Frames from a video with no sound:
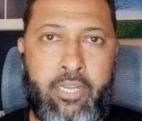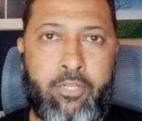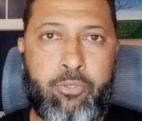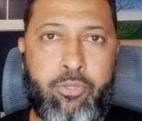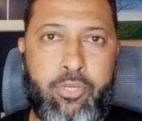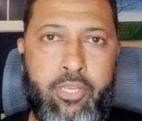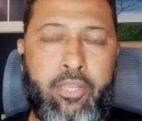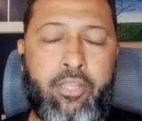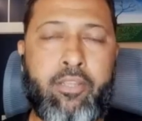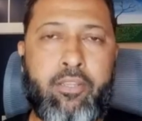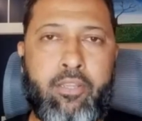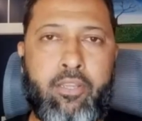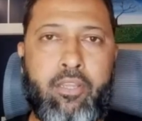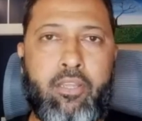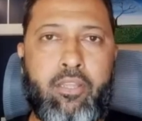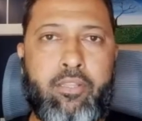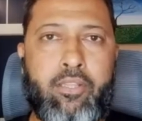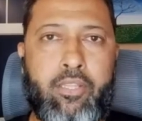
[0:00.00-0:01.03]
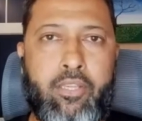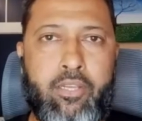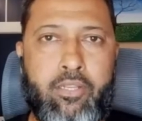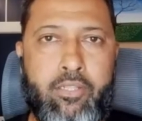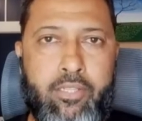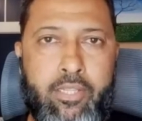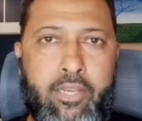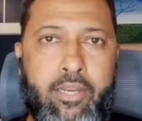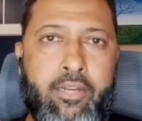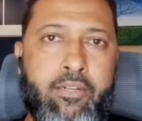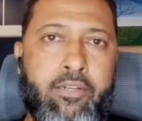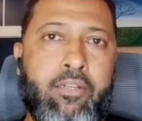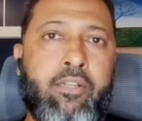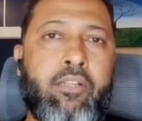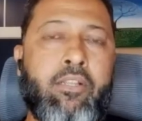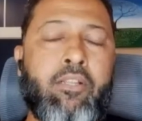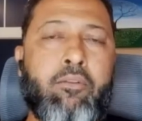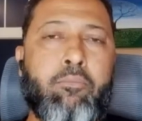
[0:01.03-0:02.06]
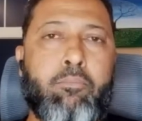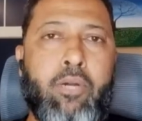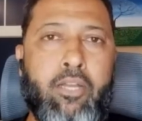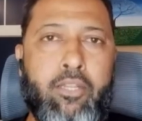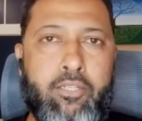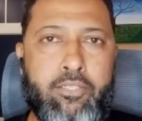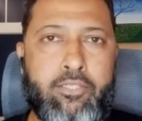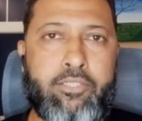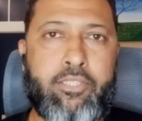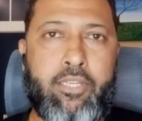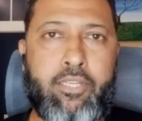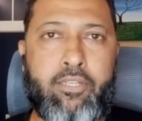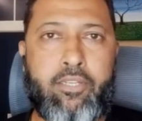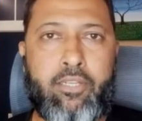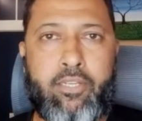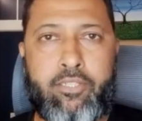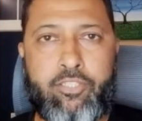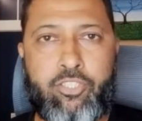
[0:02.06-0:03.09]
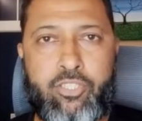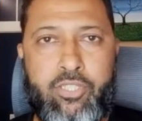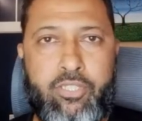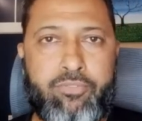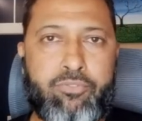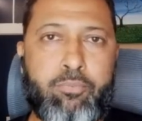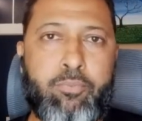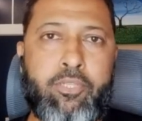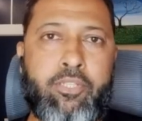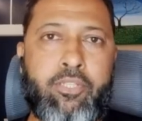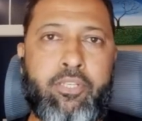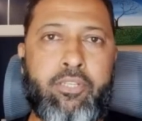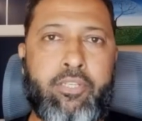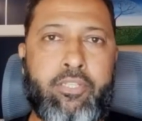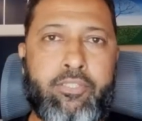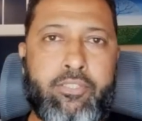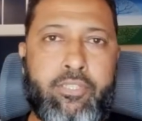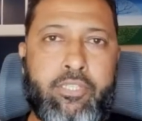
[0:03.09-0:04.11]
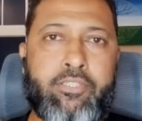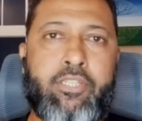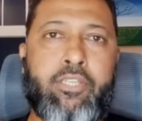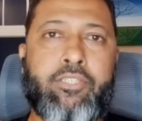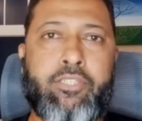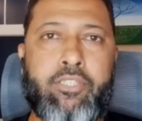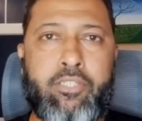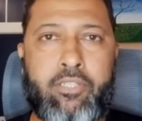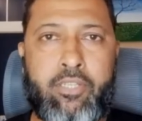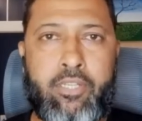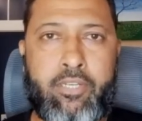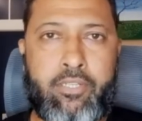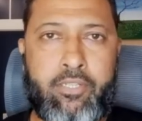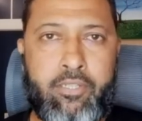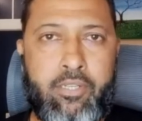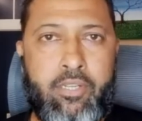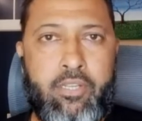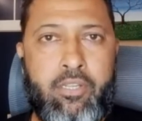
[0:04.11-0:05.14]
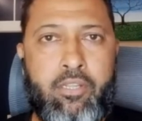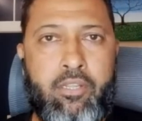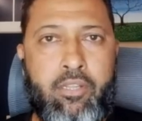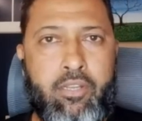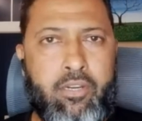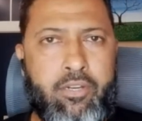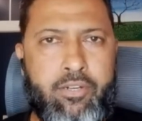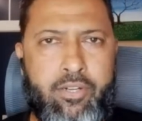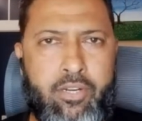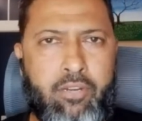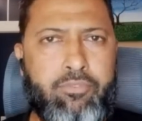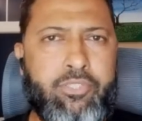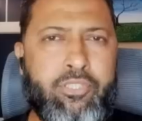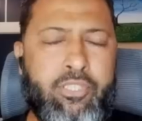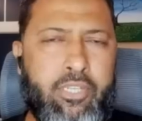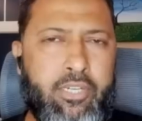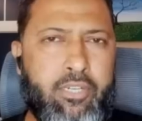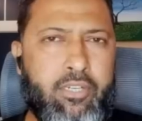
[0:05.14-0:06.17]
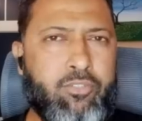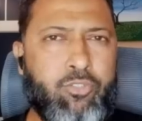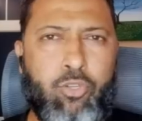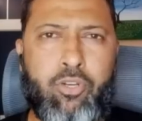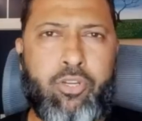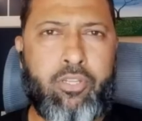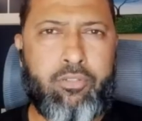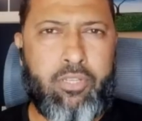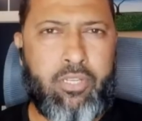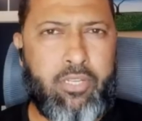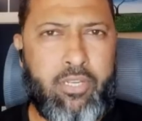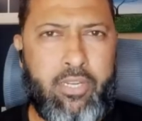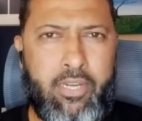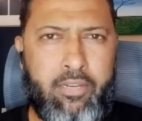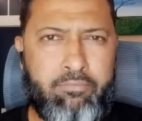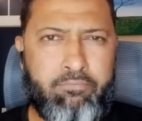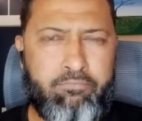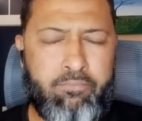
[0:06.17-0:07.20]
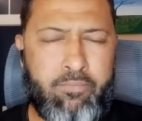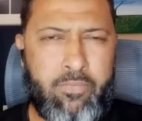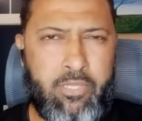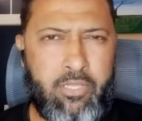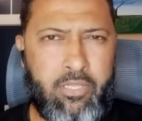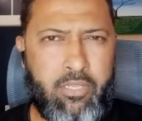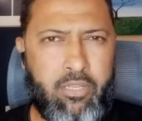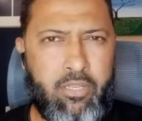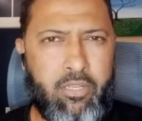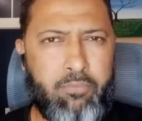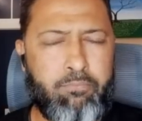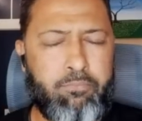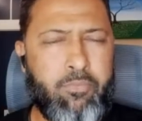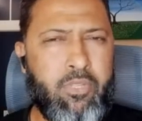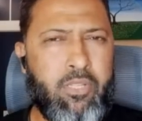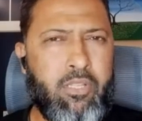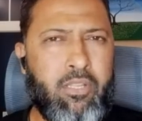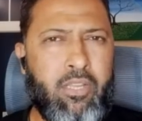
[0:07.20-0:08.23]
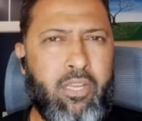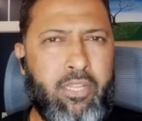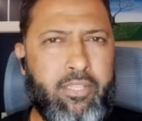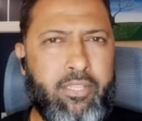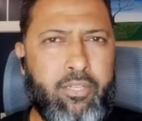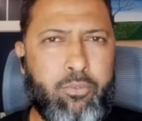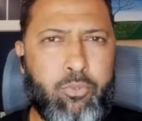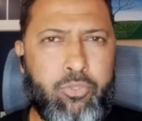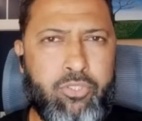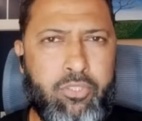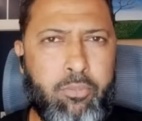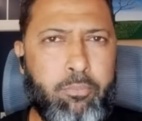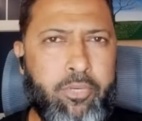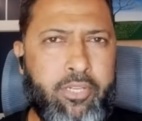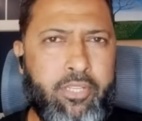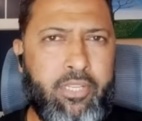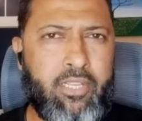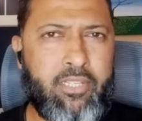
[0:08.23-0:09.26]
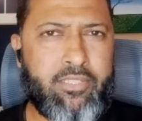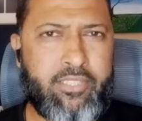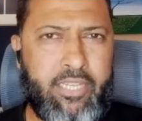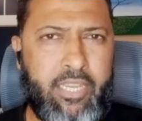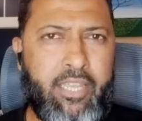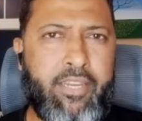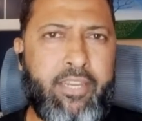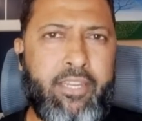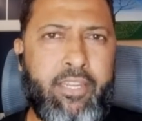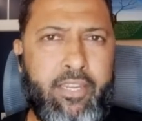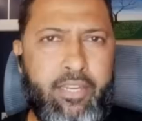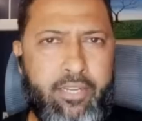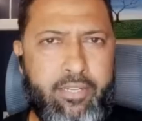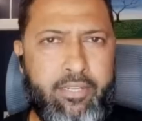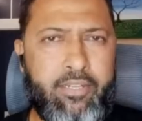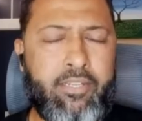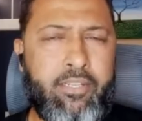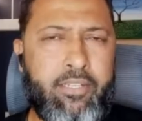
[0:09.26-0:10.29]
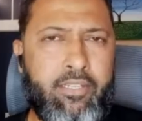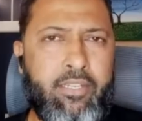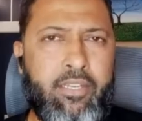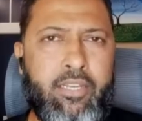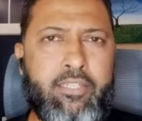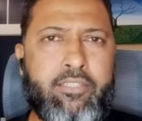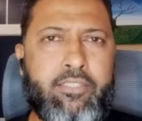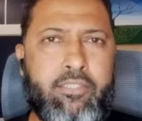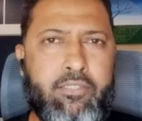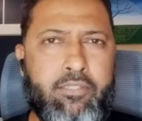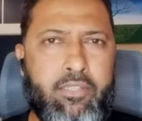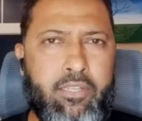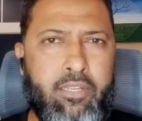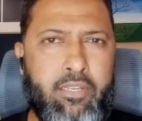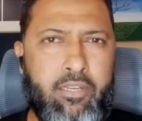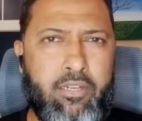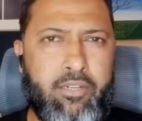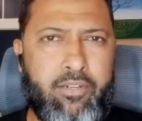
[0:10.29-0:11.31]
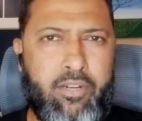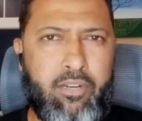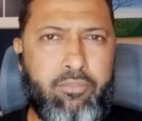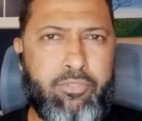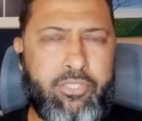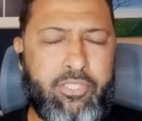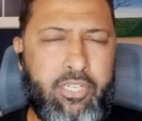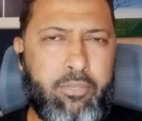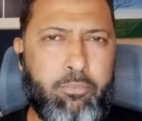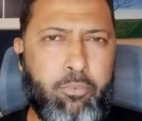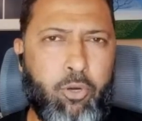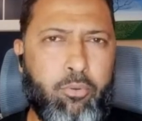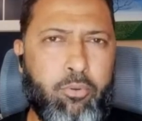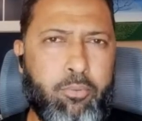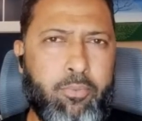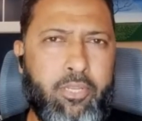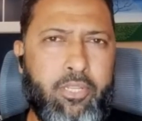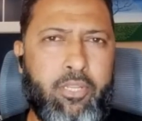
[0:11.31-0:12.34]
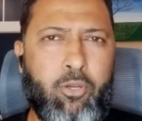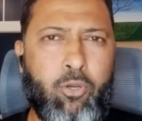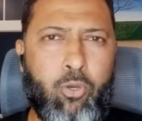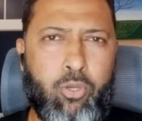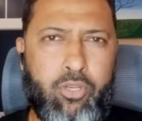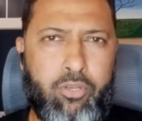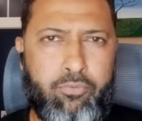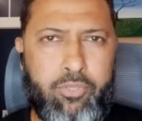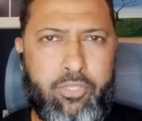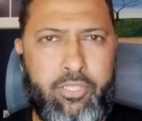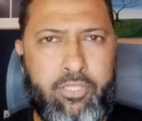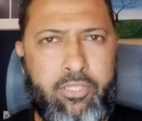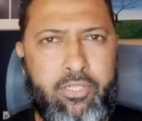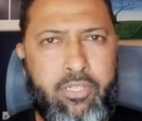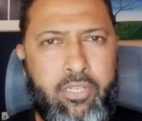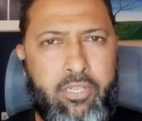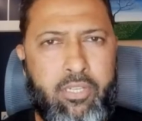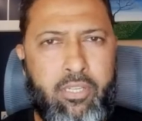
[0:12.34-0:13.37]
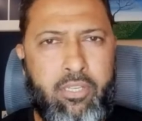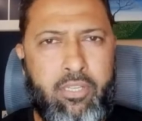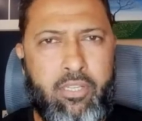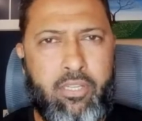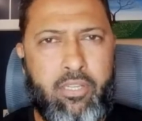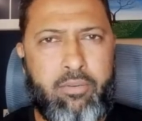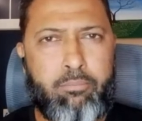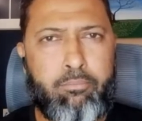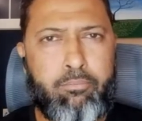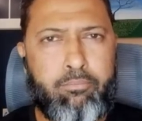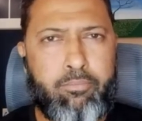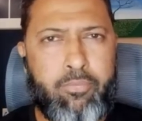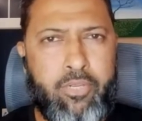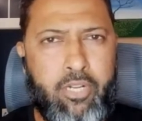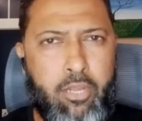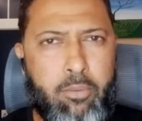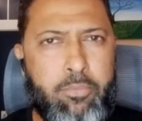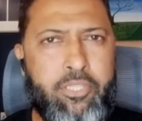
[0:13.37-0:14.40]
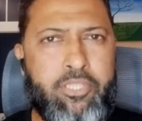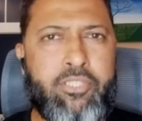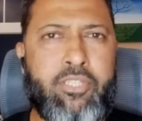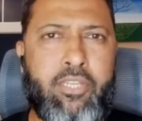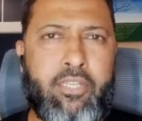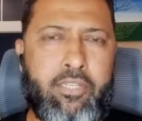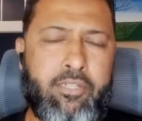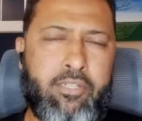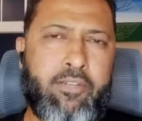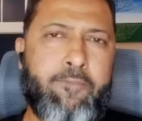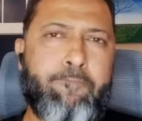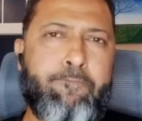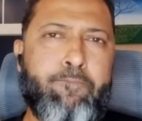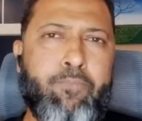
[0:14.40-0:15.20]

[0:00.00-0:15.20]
Like today, uh, they, they had Marnus and, and Steve Smith in, in succession. Then uh, Travis had, sorry, uh, uh, I think it was somebody else, Carey and and uh, Travis Head probably, or even in um, Cummins and